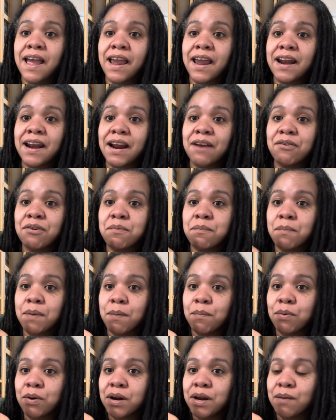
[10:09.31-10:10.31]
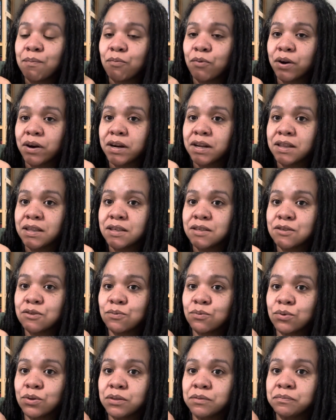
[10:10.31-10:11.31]
And I remember him wearing this
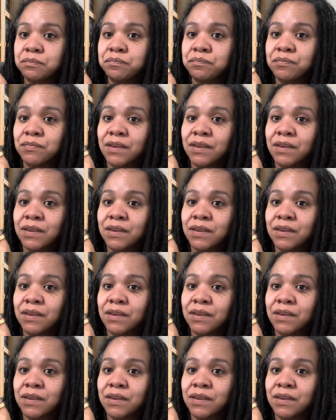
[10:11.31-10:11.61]
one.